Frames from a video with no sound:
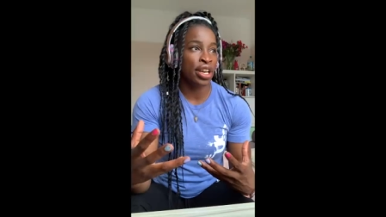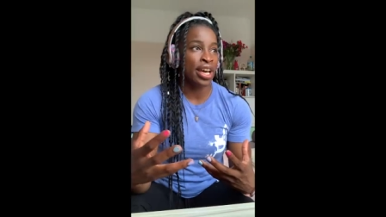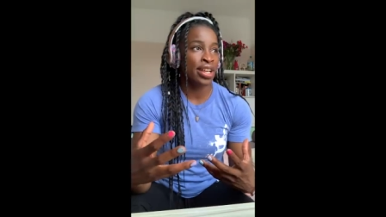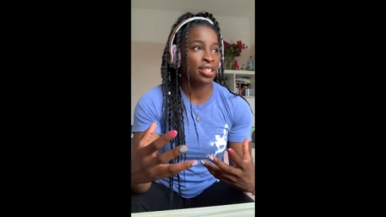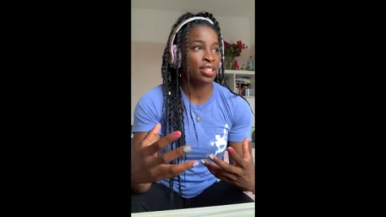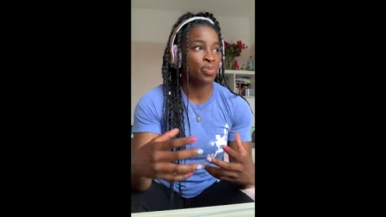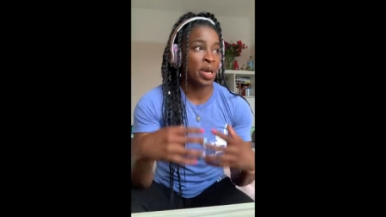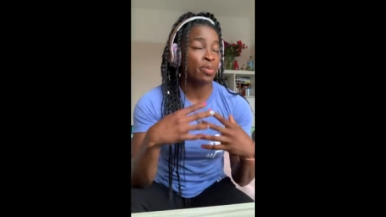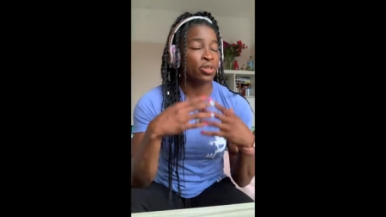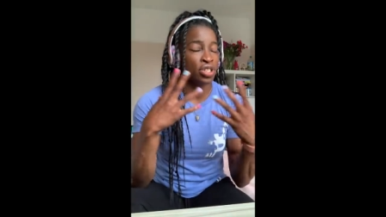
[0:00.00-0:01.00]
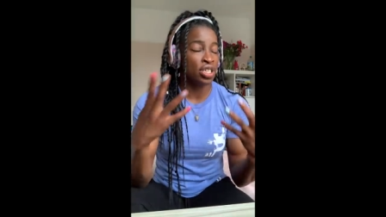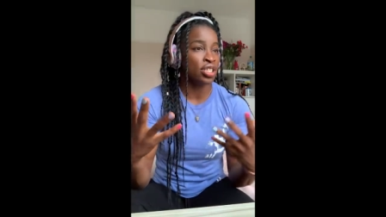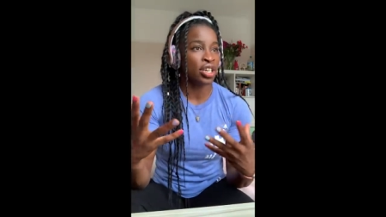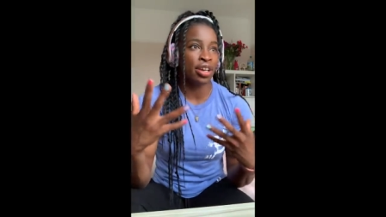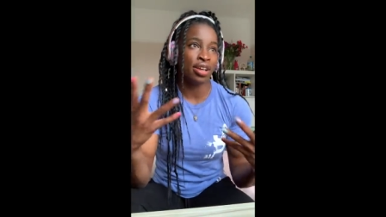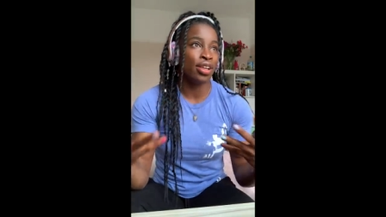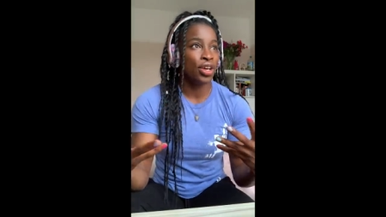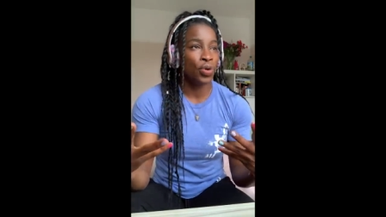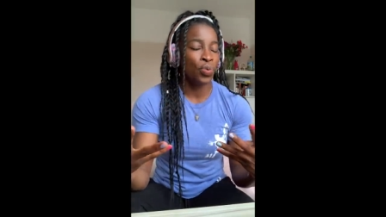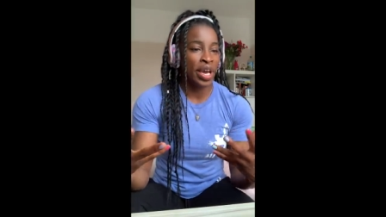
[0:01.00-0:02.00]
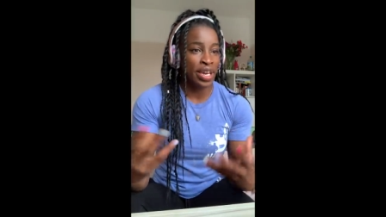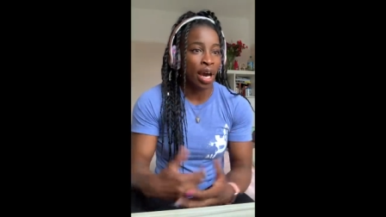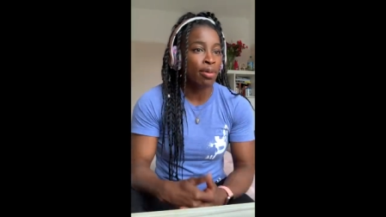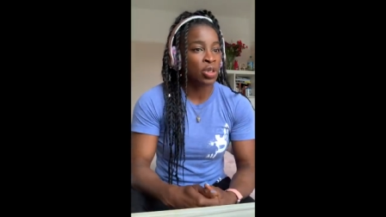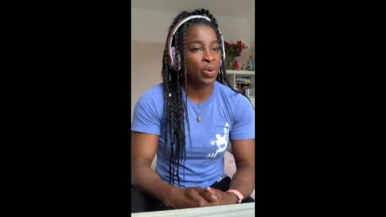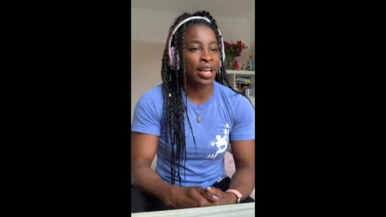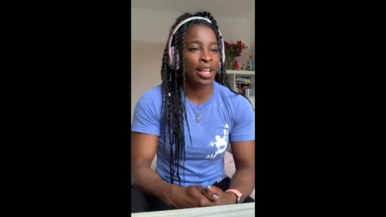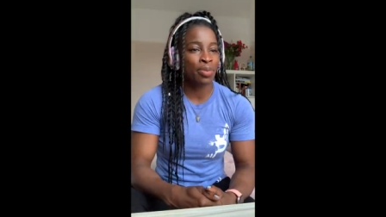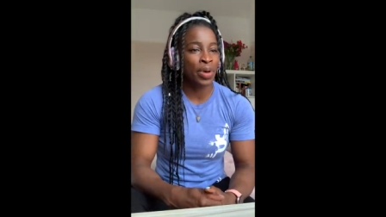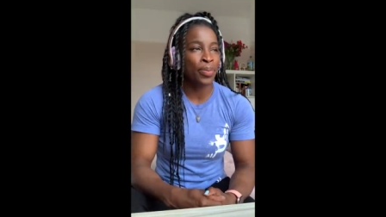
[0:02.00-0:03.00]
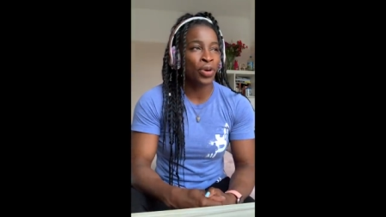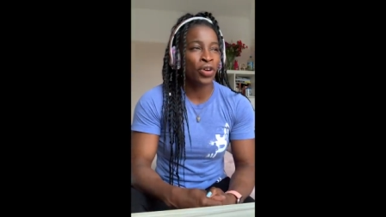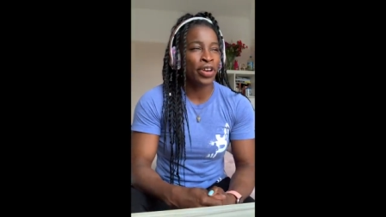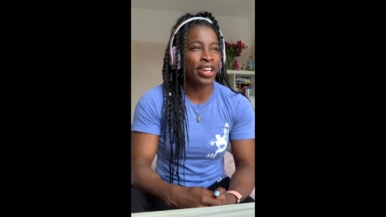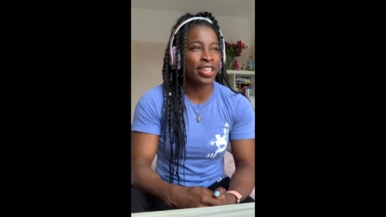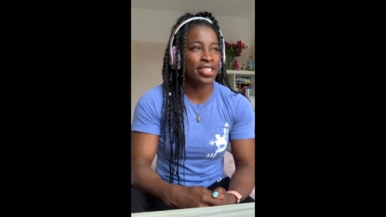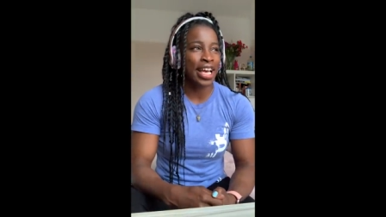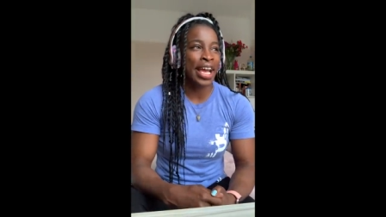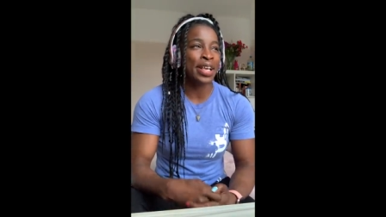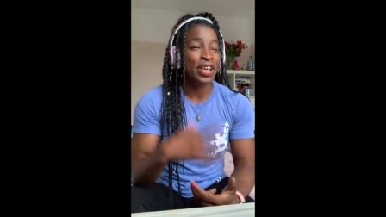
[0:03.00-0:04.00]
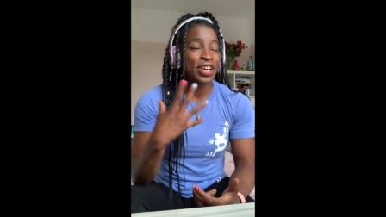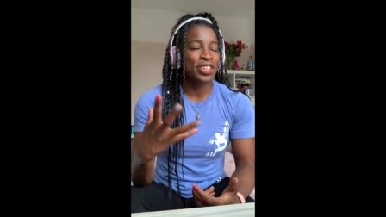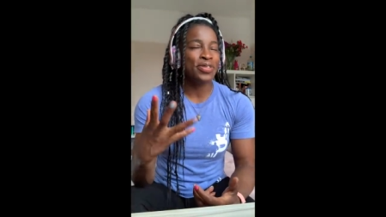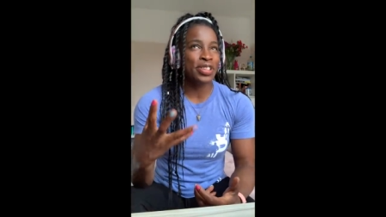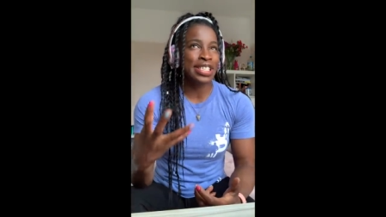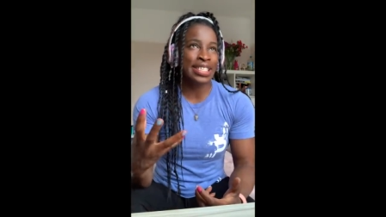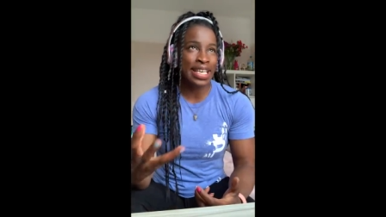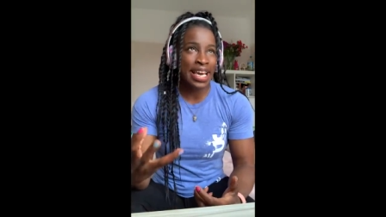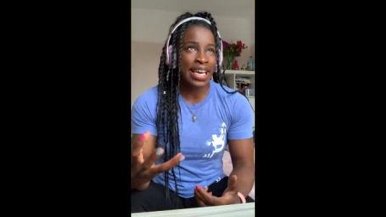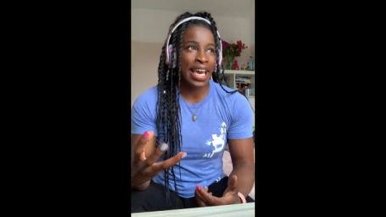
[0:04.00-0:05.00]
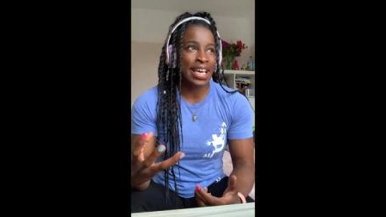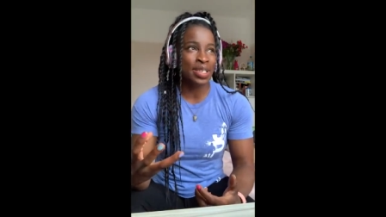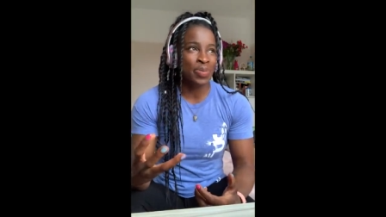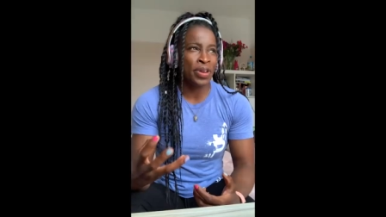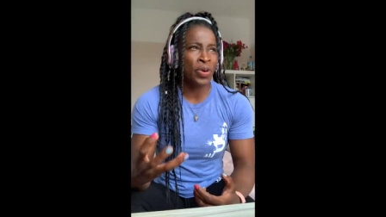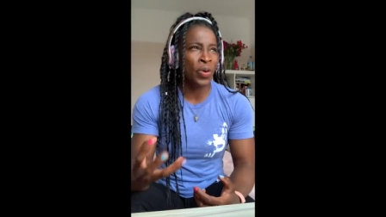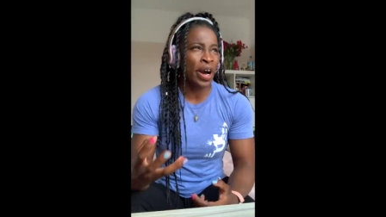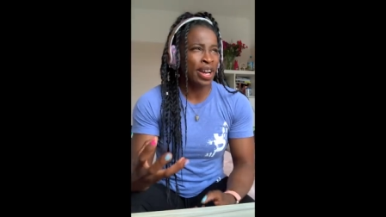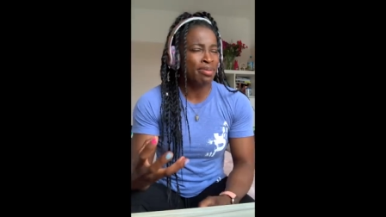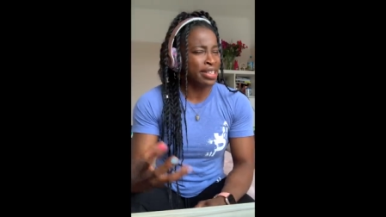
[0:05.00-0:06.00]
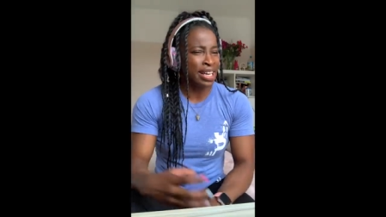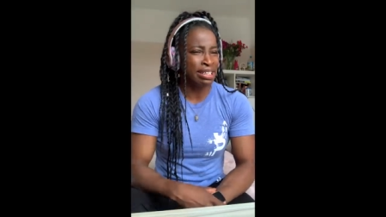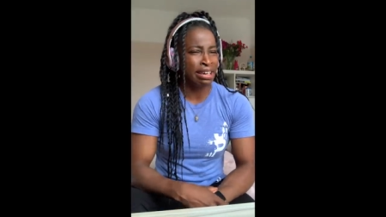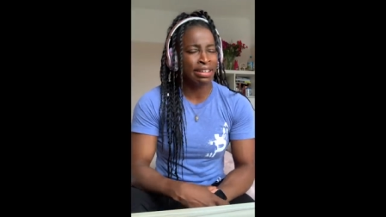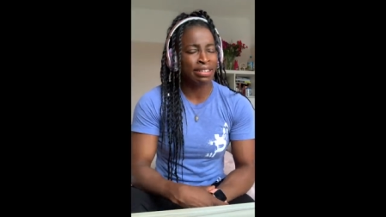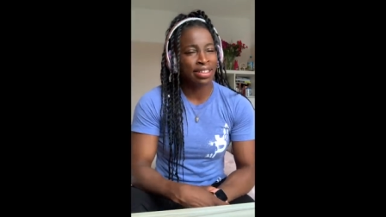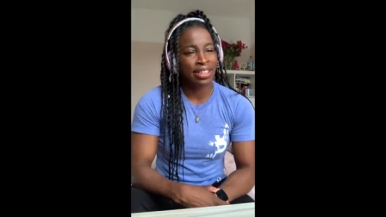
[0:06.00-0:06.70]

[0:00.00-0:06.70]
and people just need to wake up to it a little bit more. And seeing it has been quite upsetting.